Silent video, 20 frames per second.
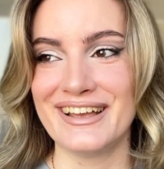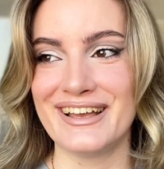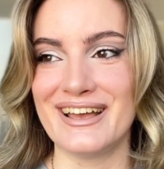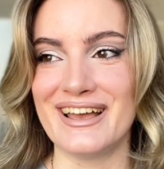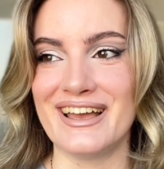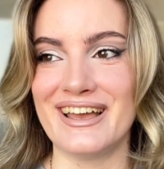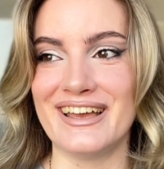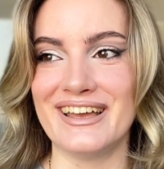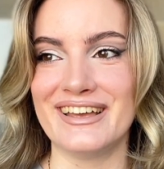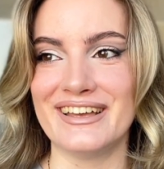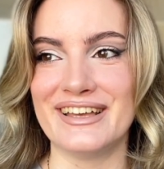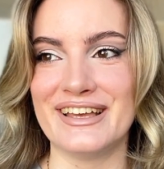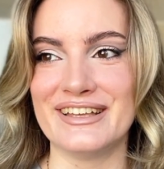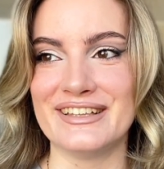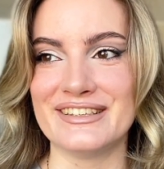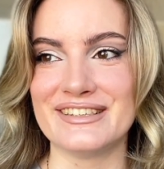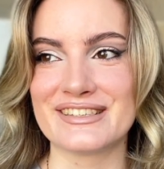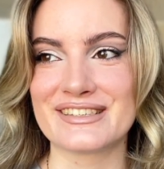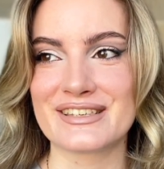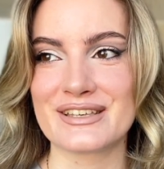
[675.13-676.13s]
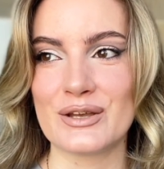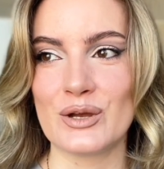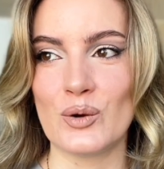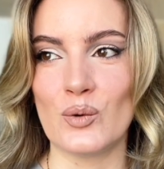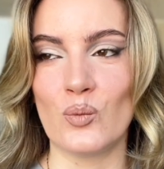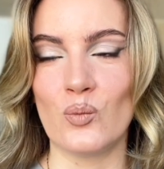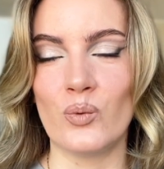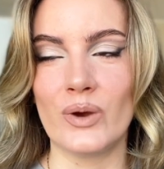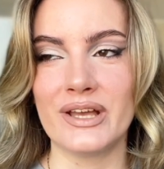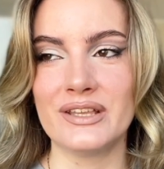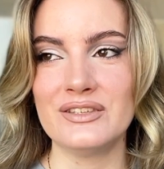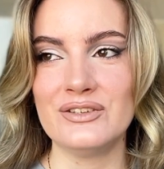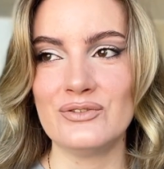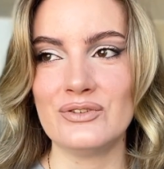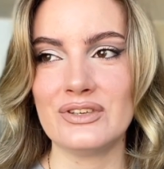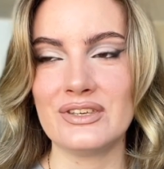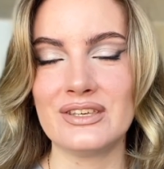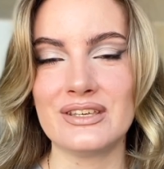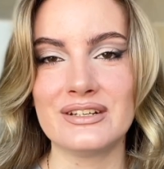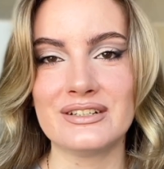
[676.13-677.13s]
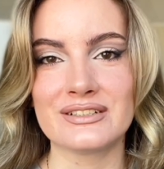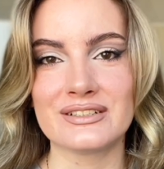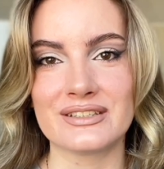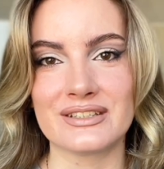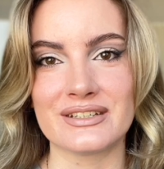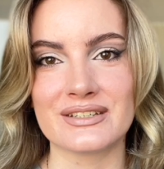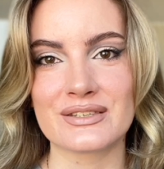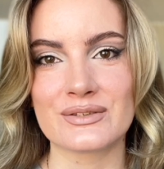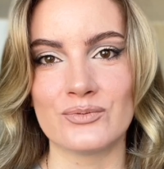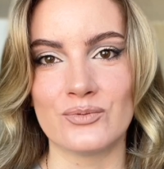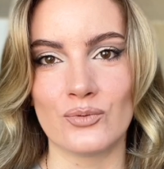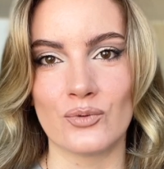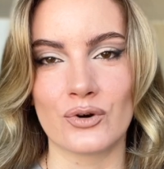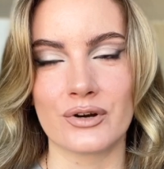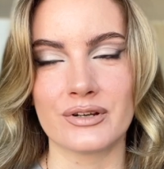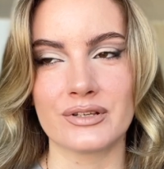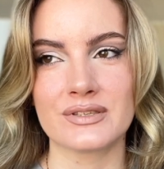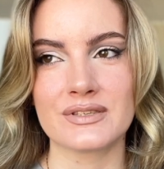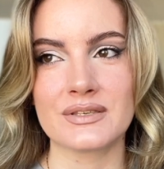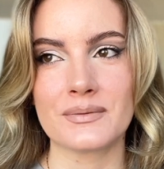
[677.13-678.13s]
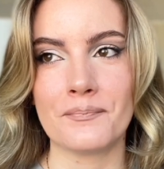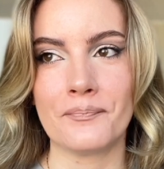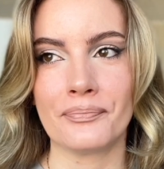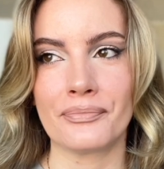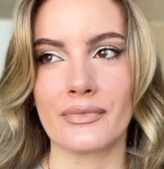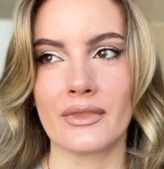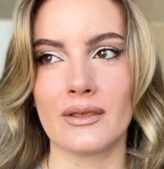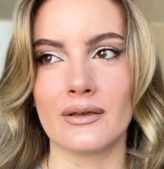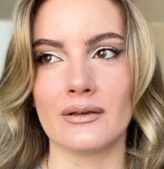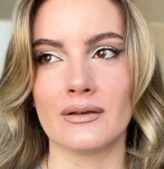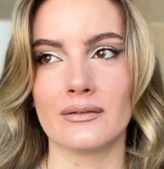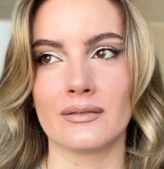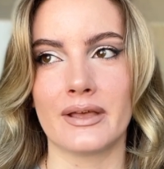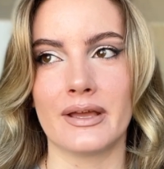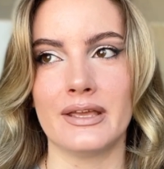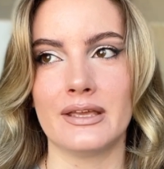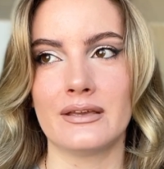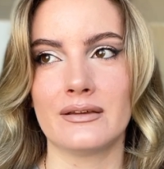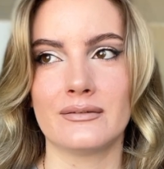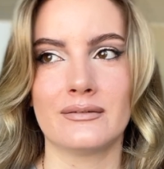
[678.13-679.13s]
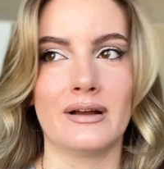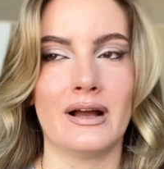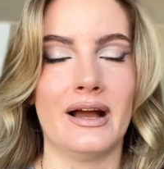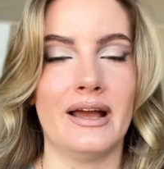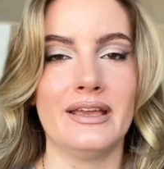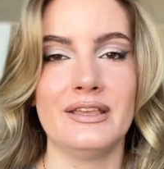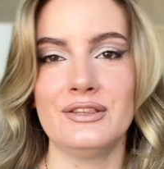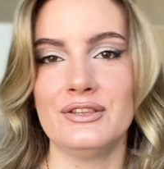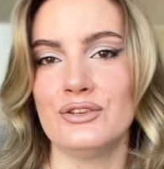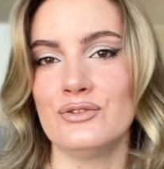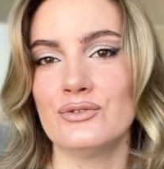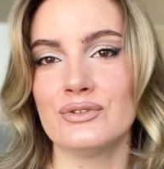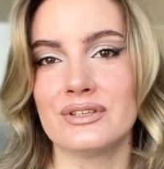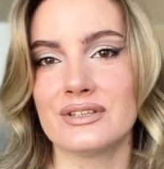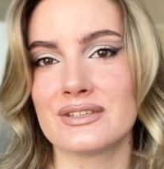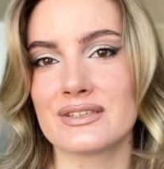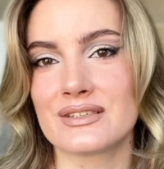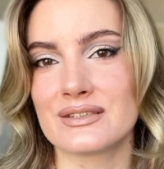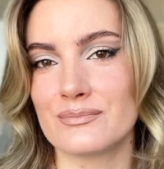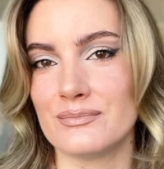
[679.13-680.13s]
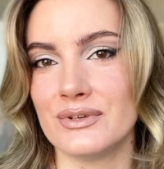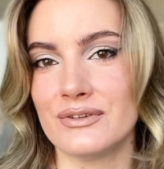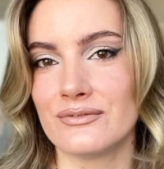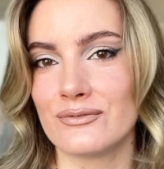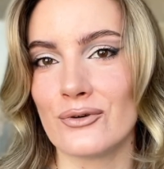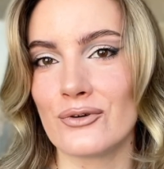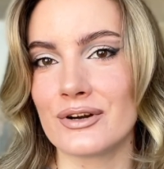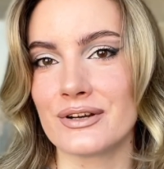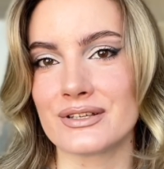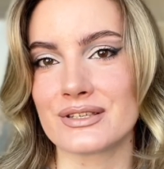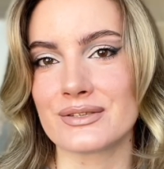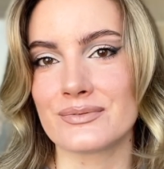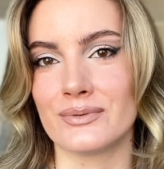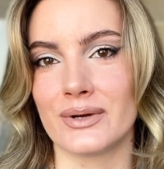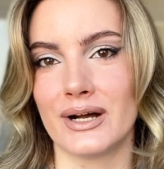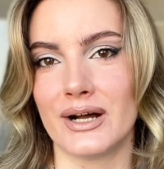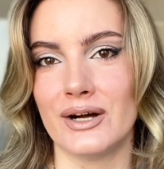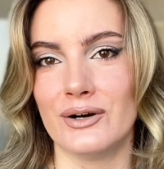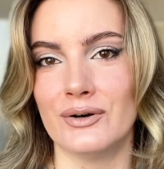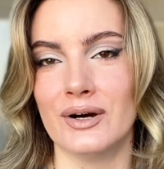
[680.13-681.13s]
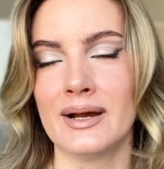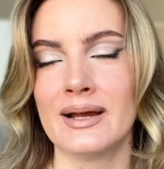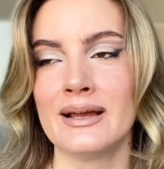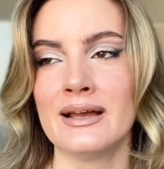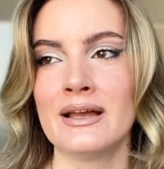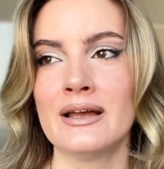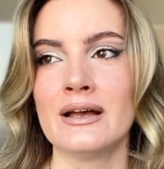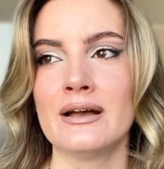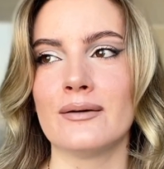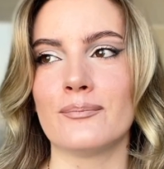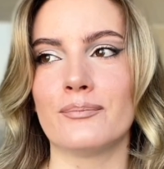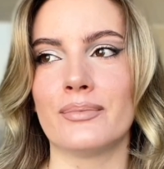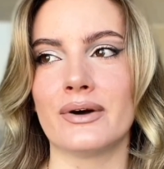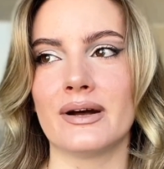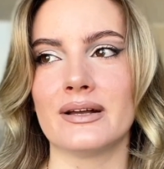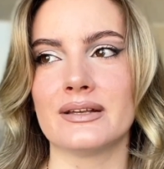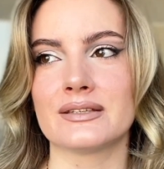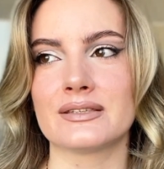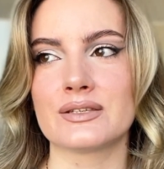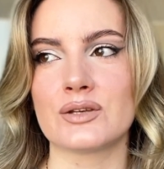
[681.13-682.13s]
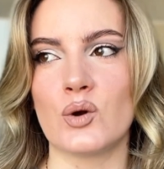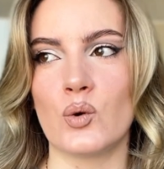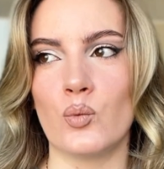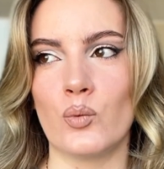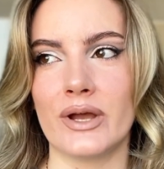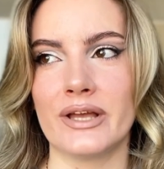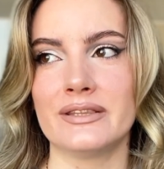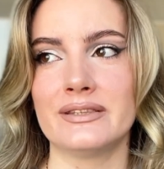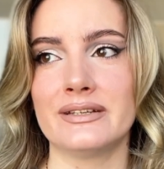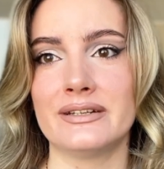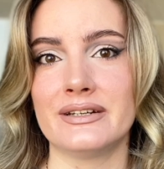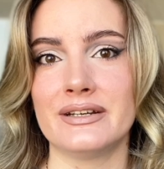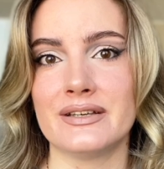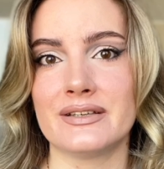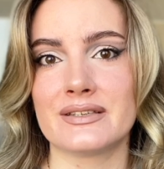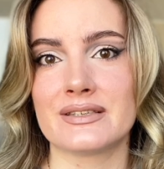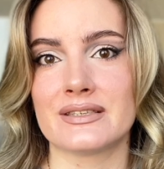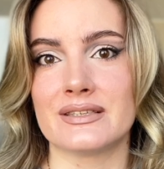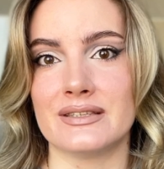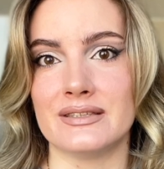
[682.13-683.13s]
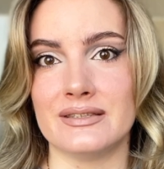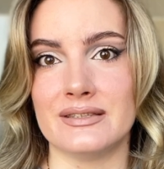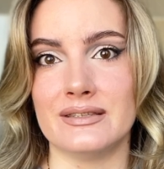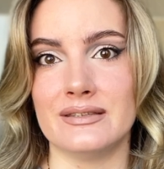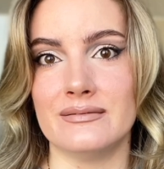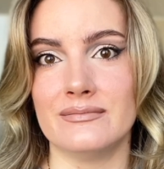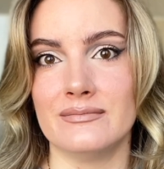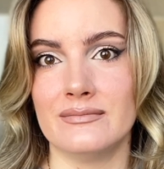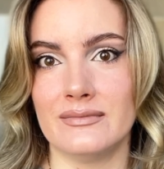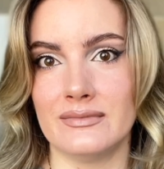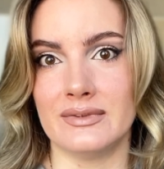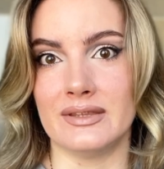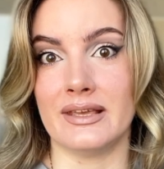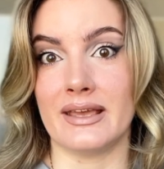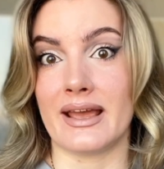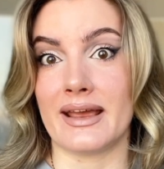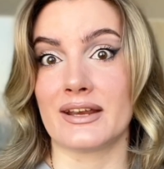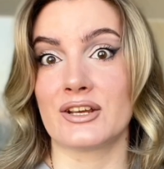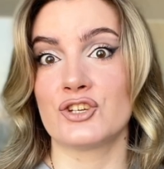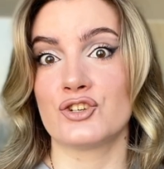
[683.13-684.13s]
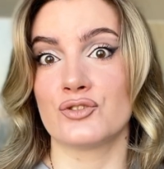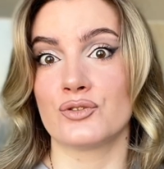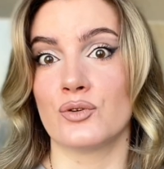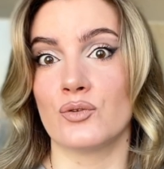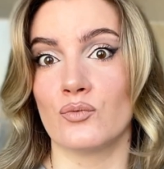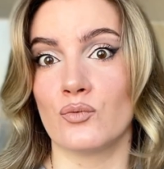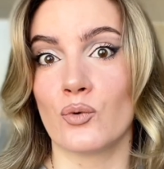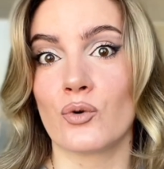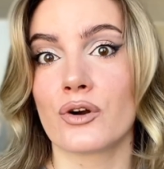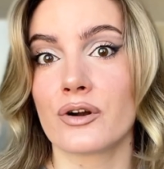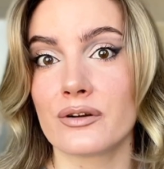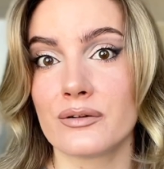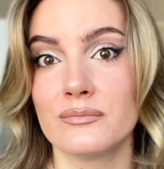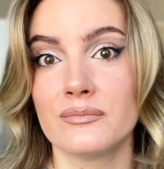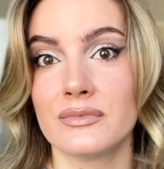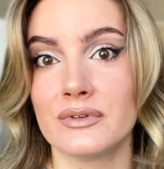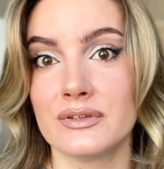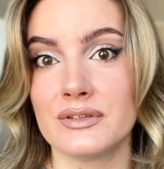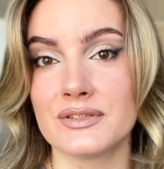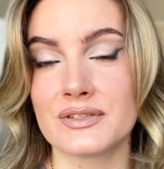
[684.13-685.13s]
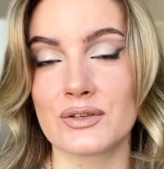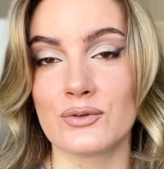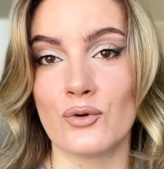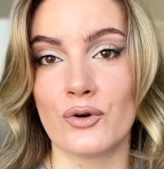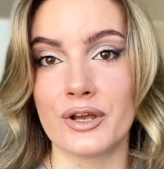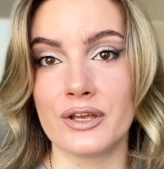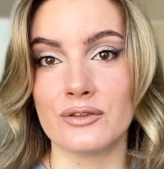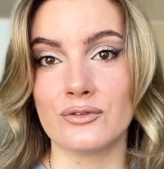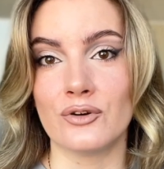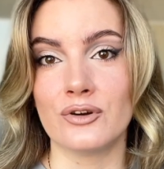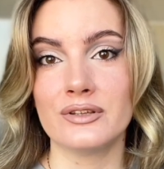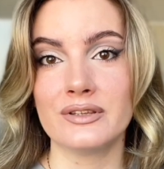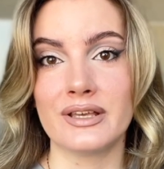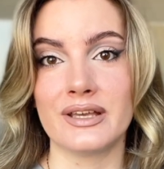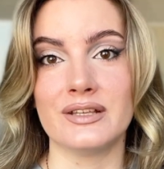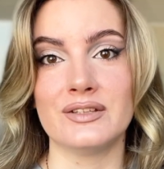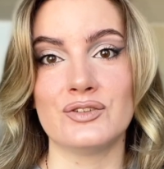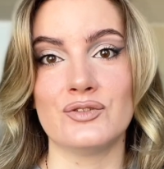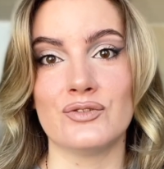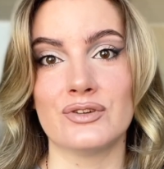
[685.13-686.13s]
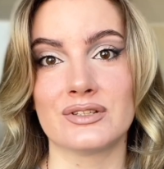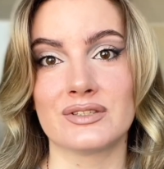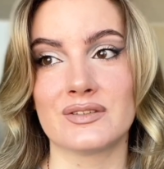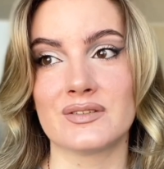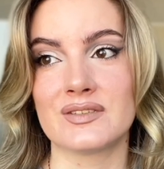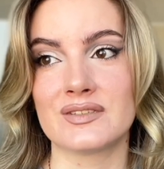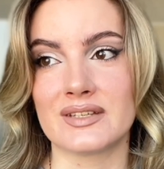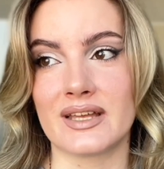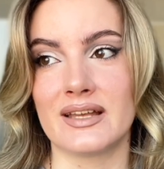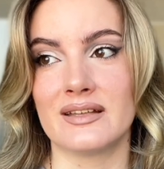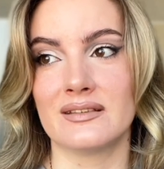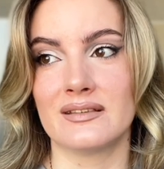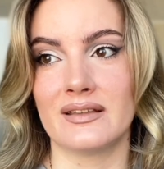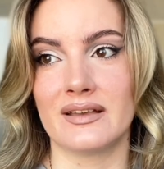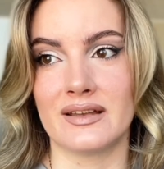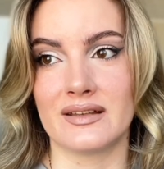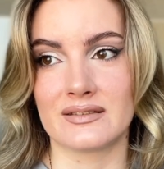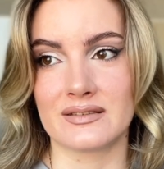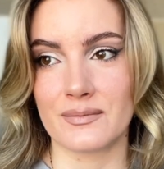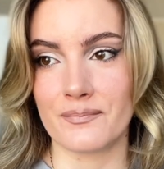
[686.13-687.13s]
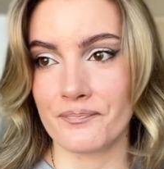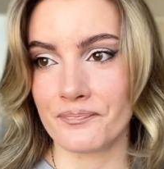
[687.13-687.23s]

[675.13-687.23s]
And when you hear these words, like I knew this before as well, but when there is the actual war is going on and you understand that